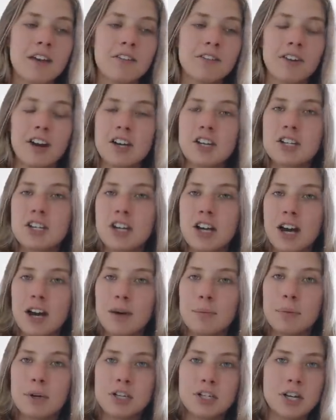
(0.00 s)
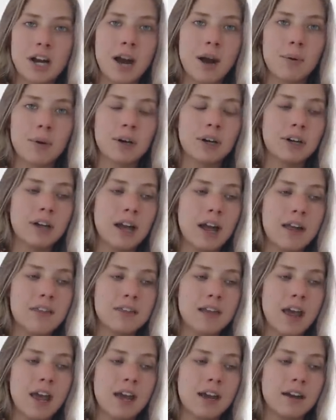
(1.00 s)
Freshened up, showered, and
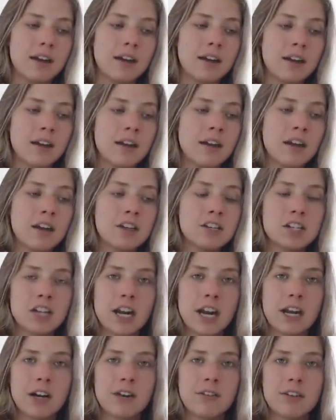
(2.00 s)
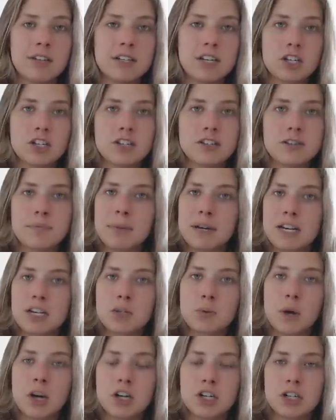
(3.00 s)
then took care of dishes in my
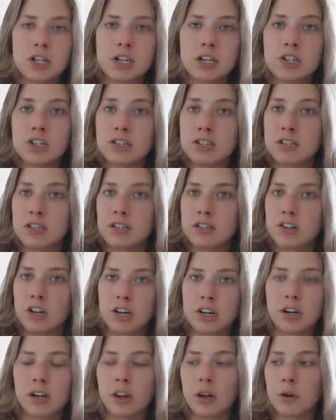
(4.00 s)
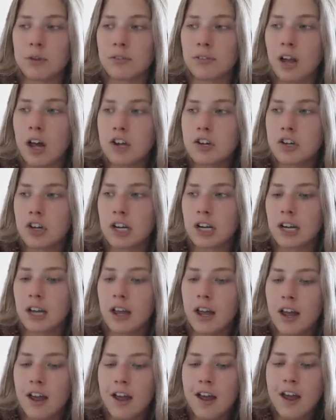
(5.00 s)
dishwasher. Just started a load of
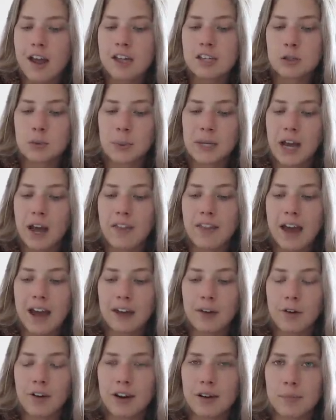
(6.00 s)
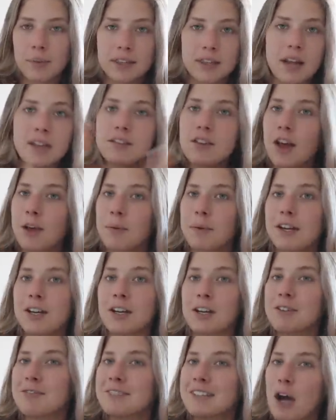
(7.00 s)
laundry. So we got that going and I'm like, that's all I'm gonna
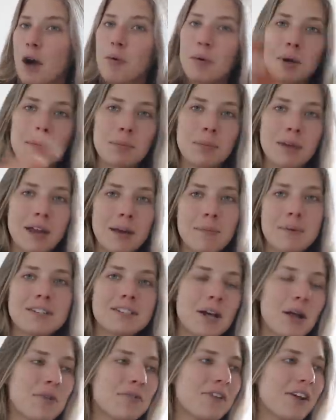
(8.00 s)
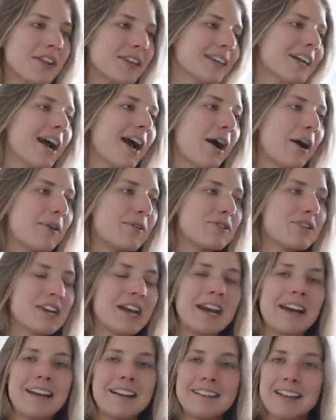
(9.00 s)
do. Now I'm gonna plant myself on the couch
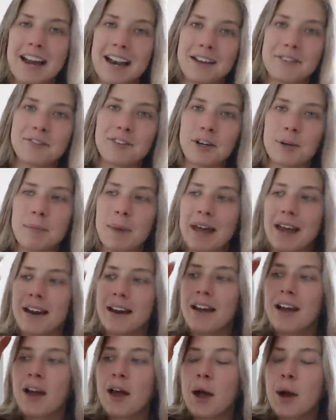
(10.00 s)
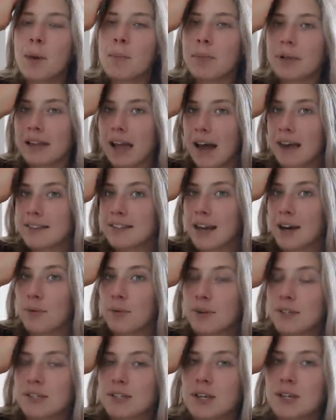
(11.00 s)
and edit for a bit. But last night
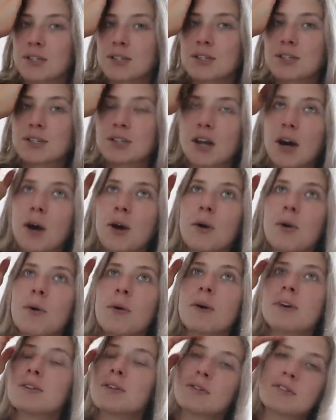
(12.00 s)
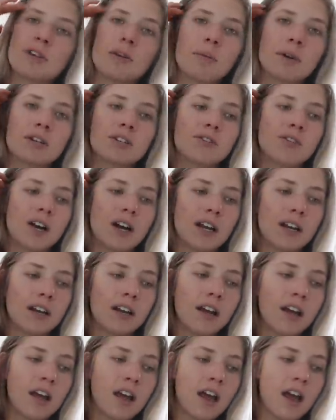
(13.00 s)
was so much
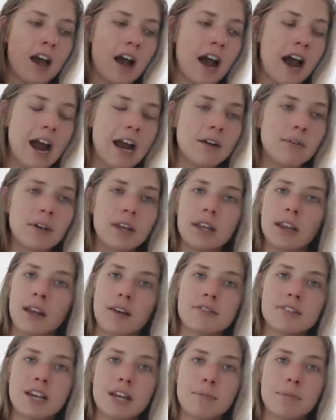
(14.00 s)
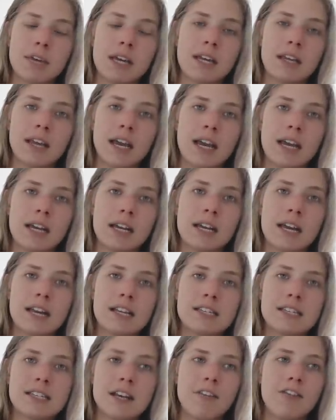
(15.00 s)
fun. I really love St. Pete. Like,
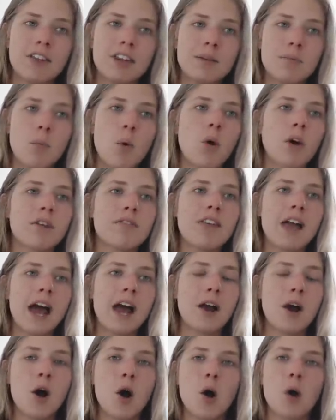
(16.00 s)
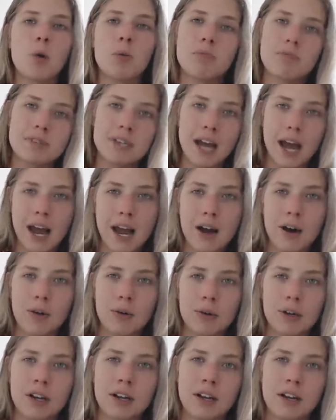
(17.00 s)
it's definitely more of that
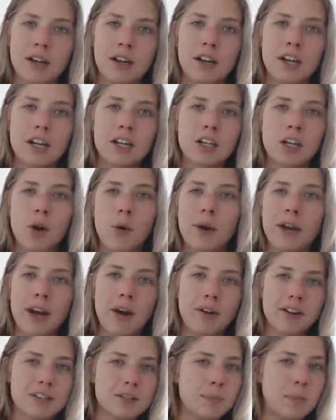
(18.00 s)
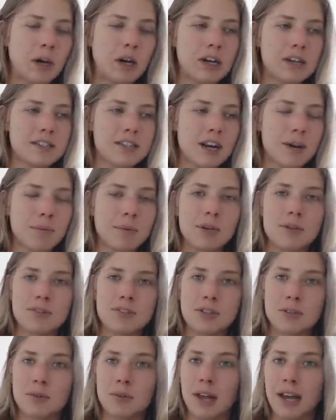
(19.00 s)
hometown going out experience that I'm
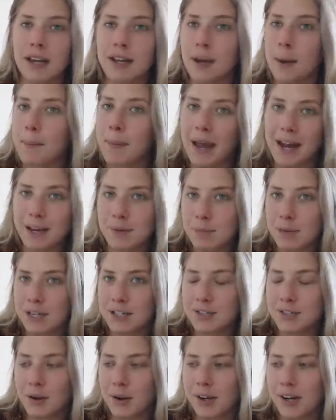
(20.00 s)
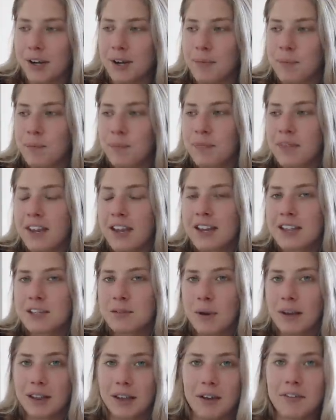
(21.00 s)
used to, like, back in Minnesota.
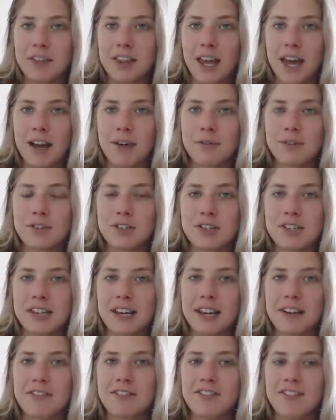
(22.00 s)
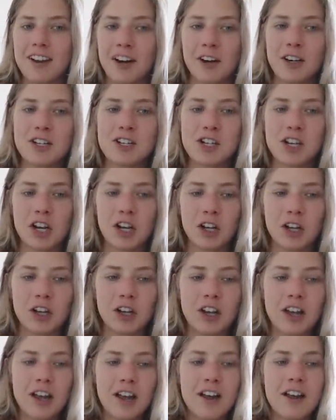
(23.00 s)
So I love that. It was just, like, a very
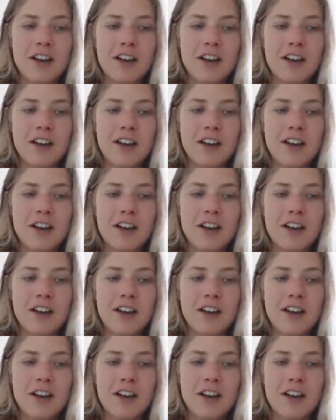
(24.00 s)
chill,